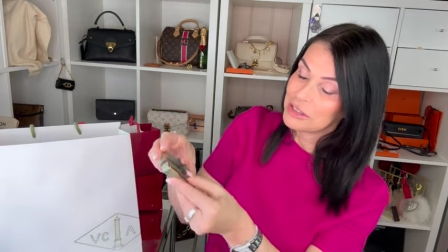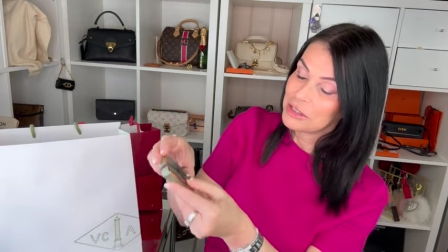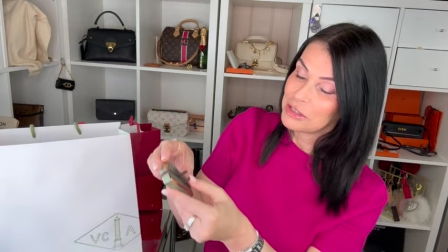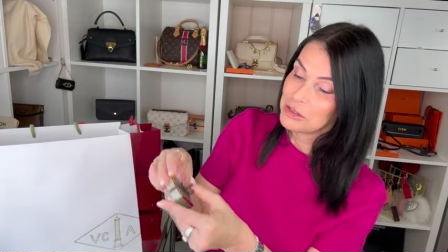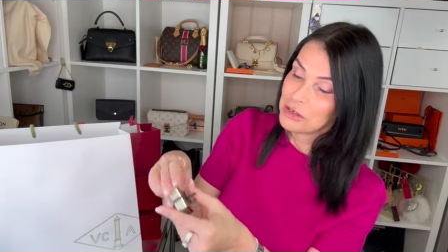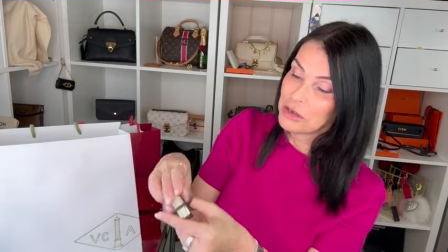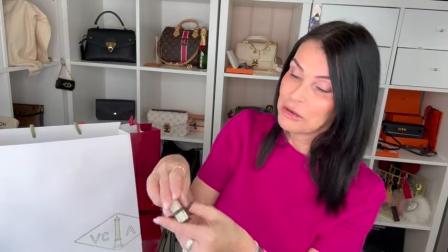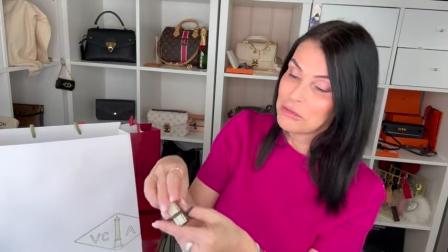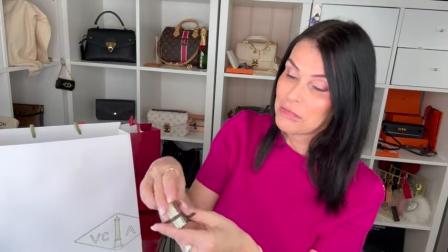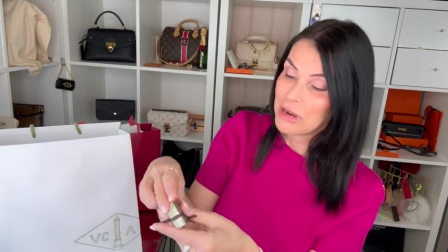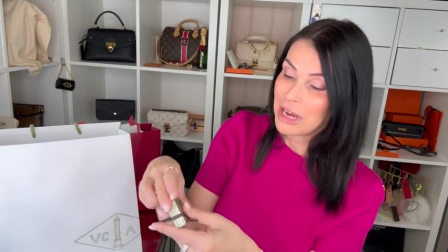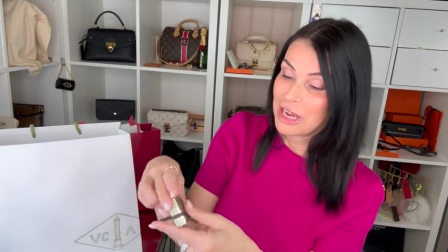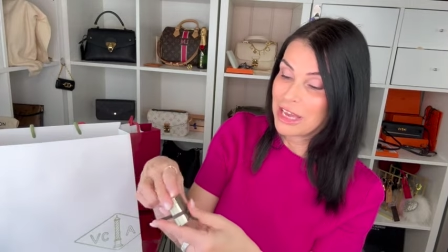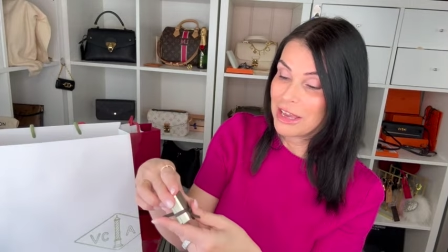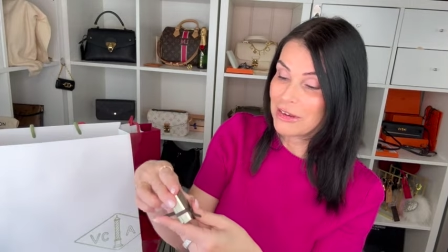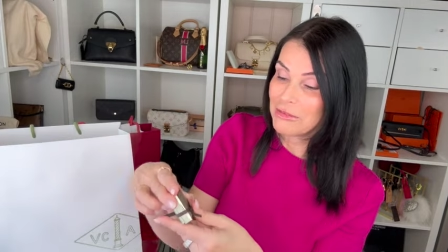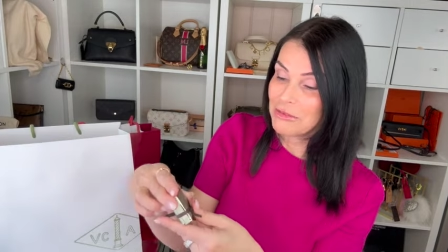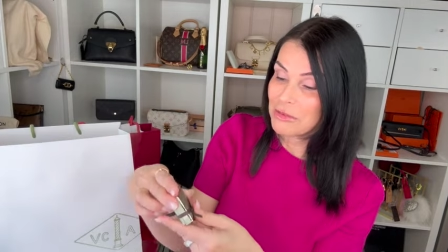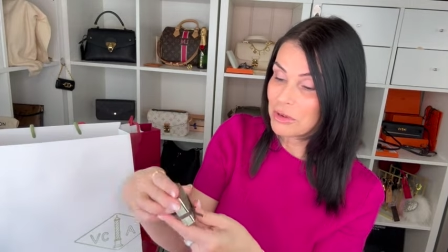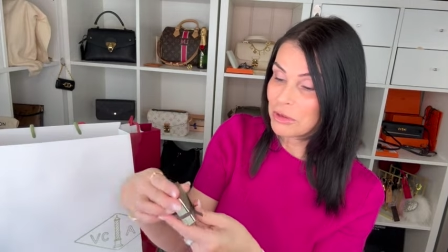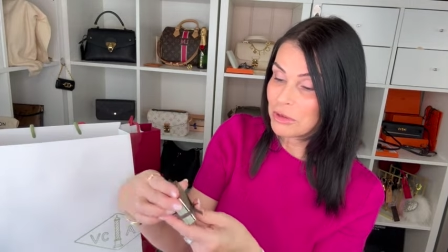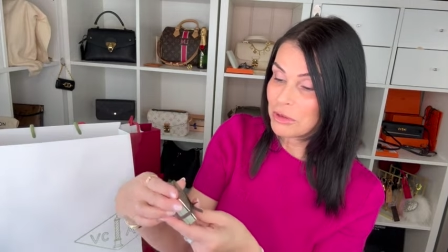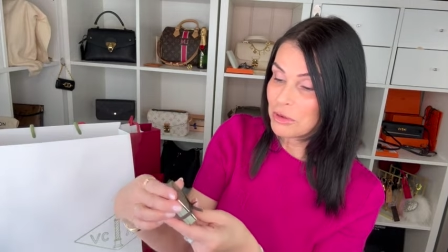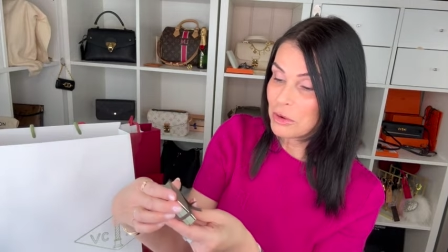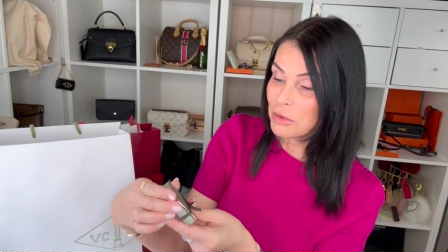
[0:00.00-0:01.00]
some I have
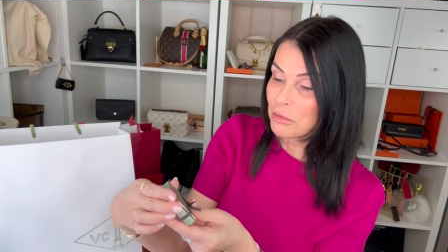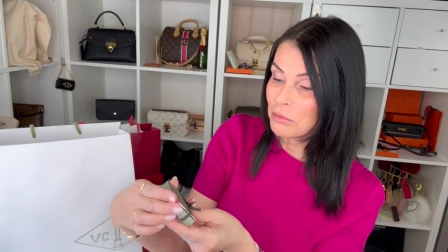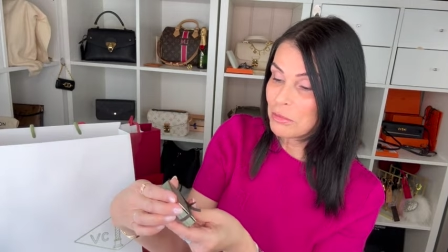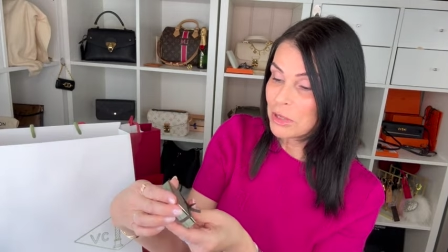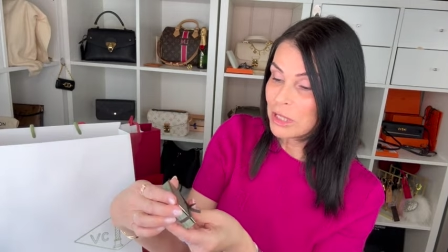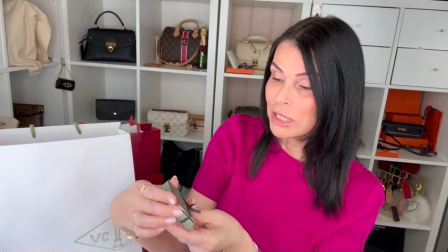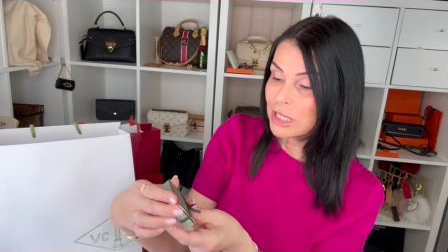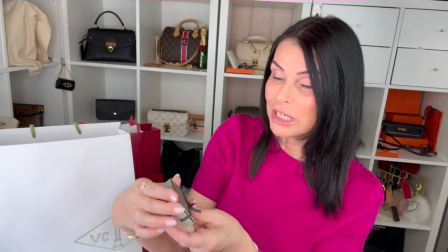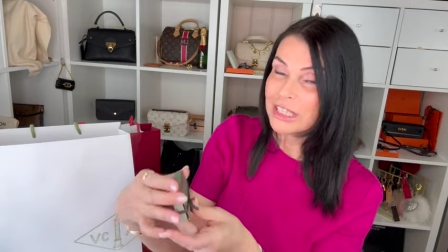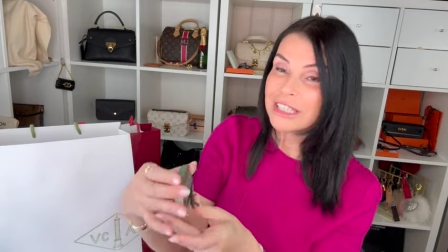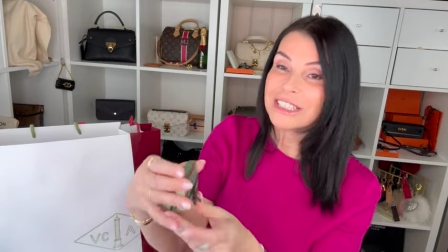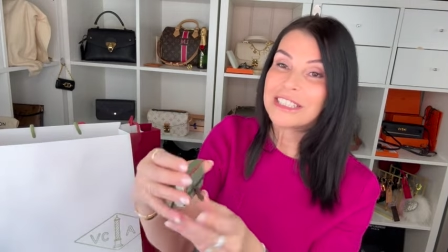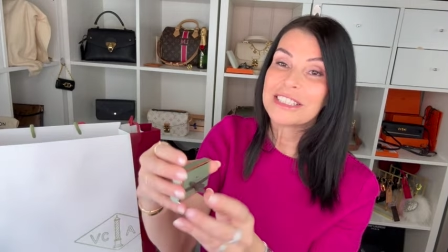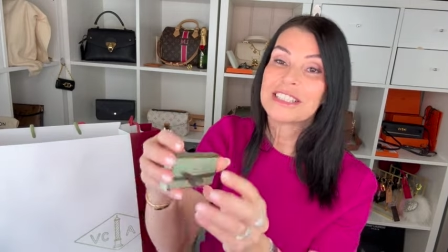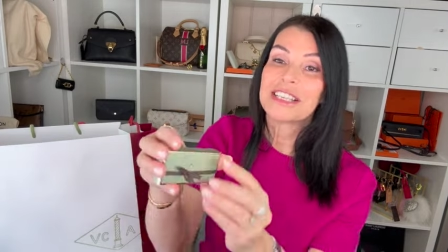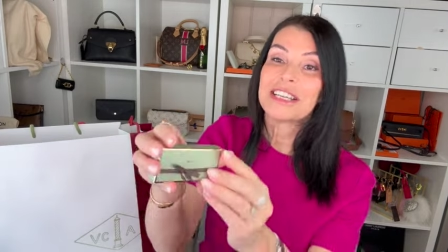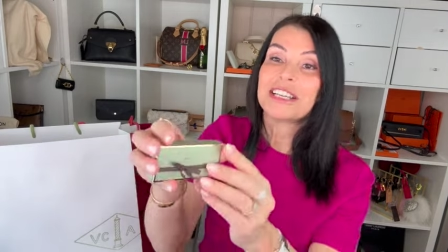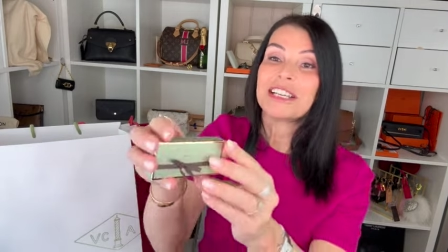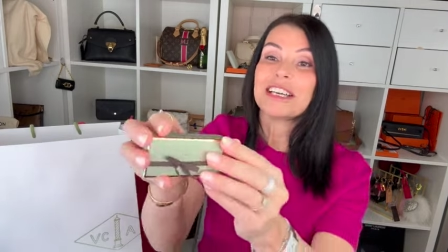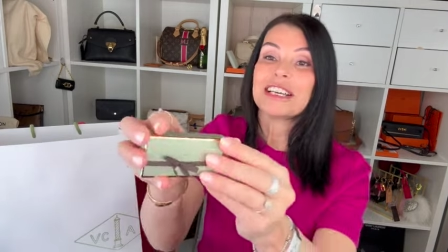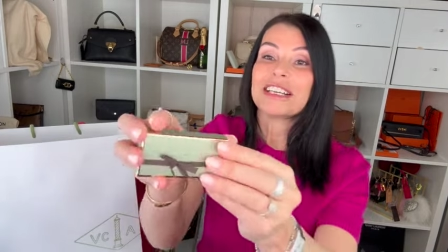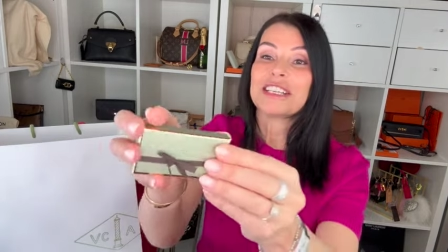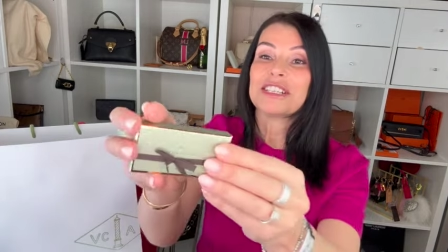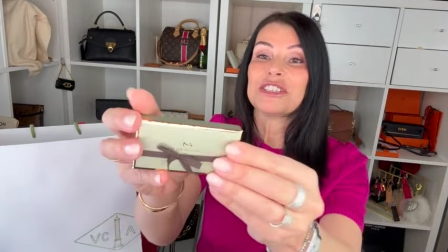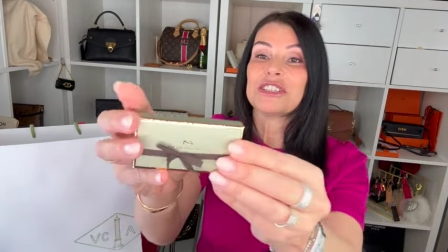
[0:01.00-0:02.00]
not opened it it's
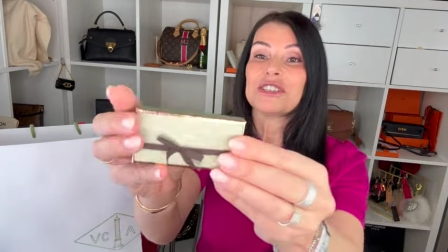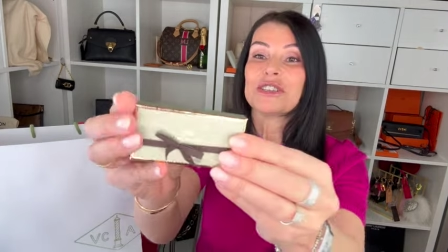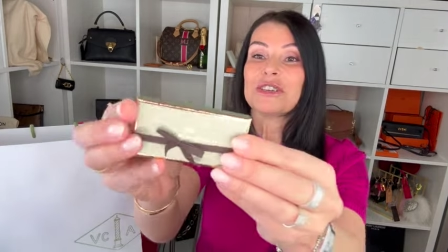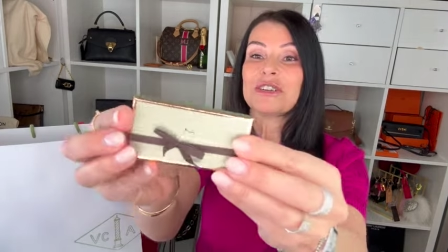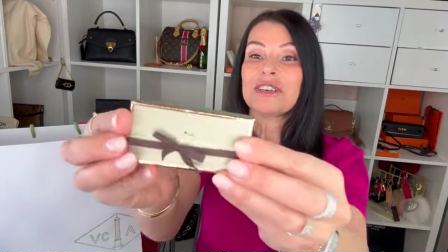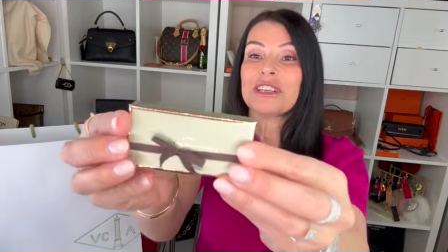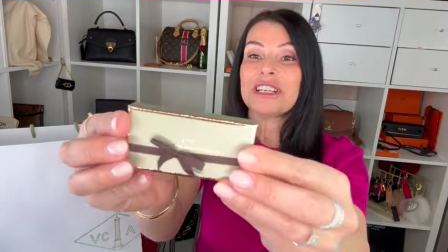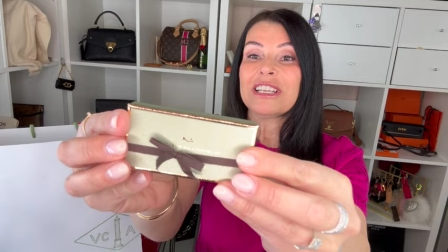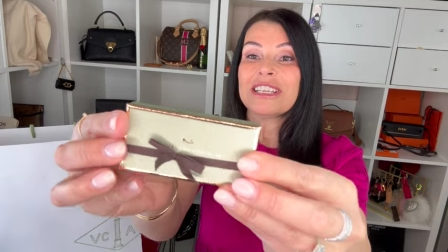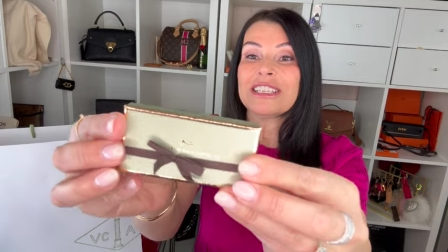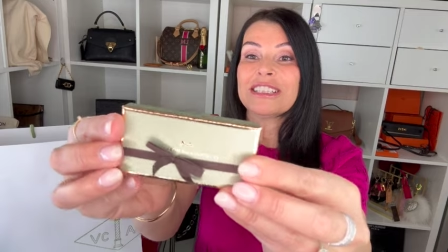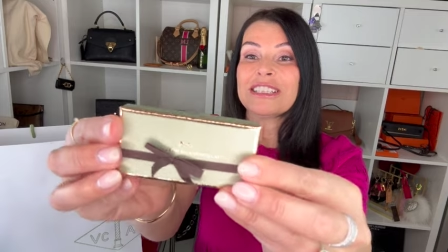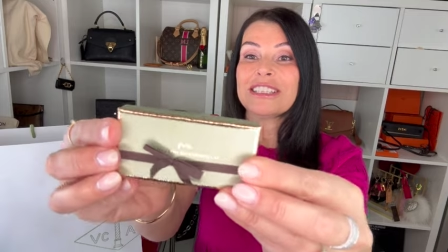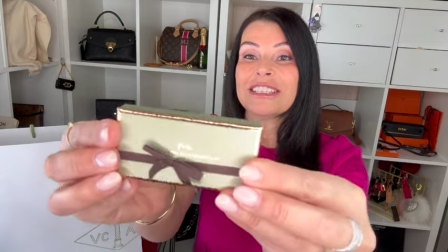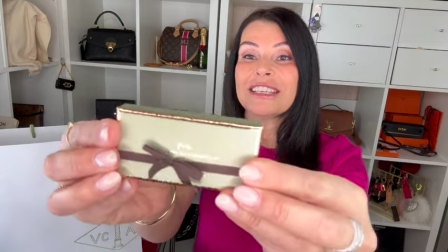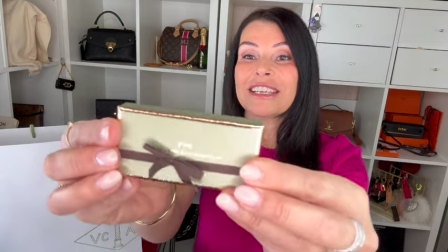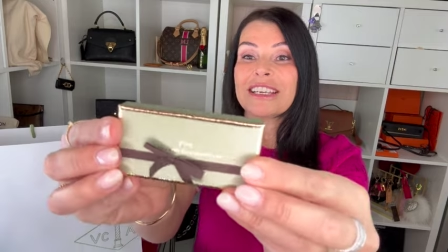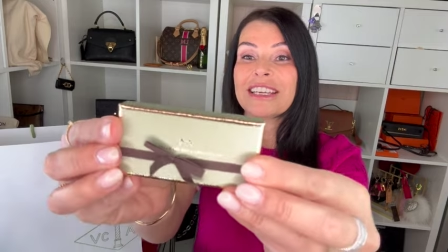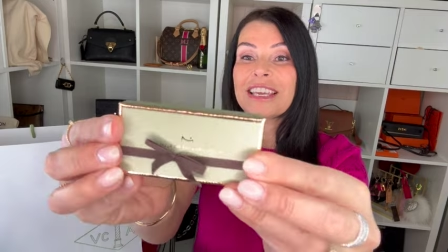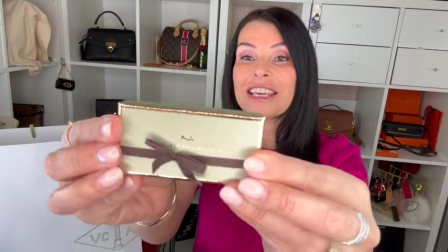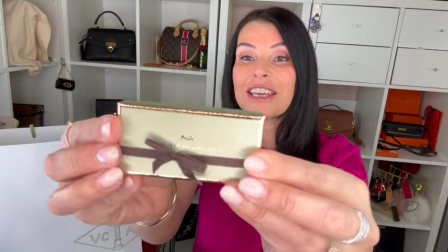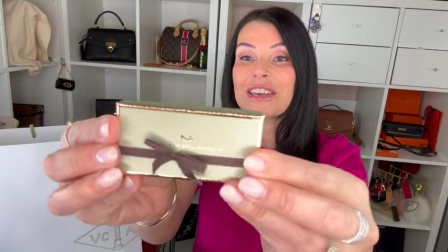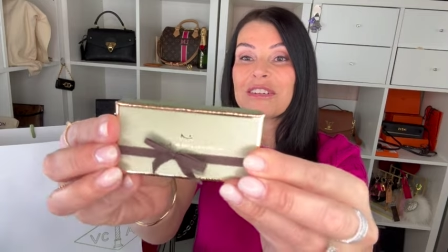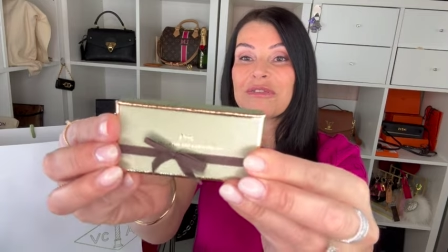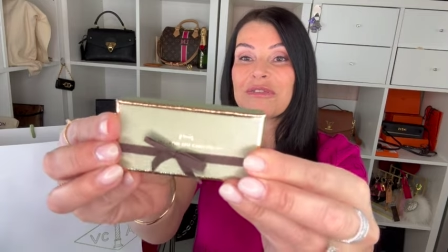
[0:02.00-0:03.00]
like a chocolate
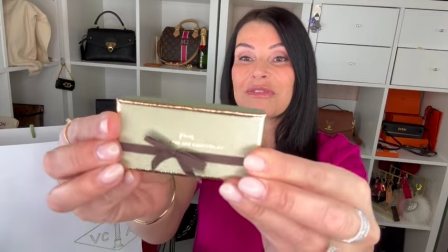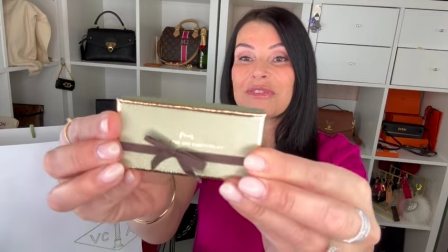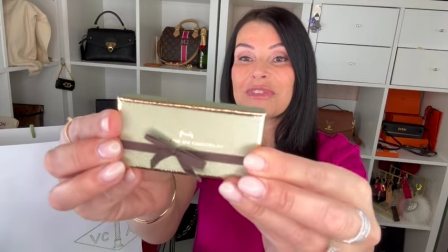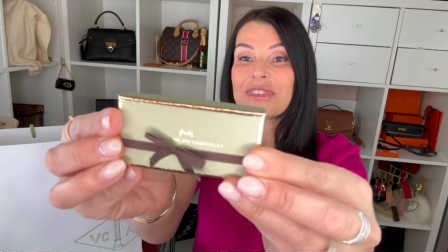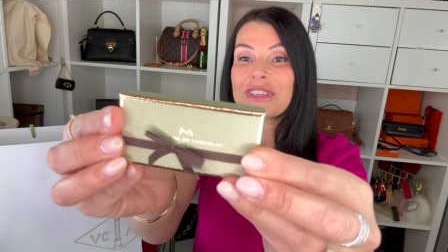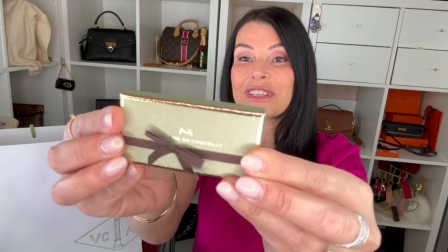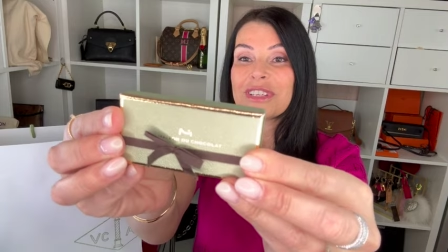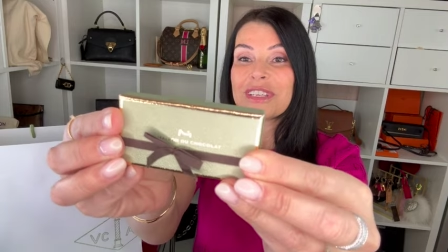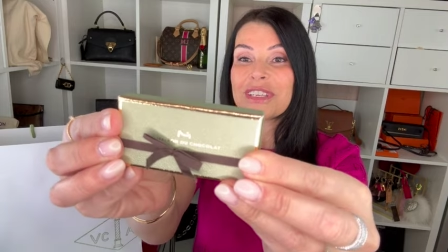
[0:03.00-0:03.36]
gift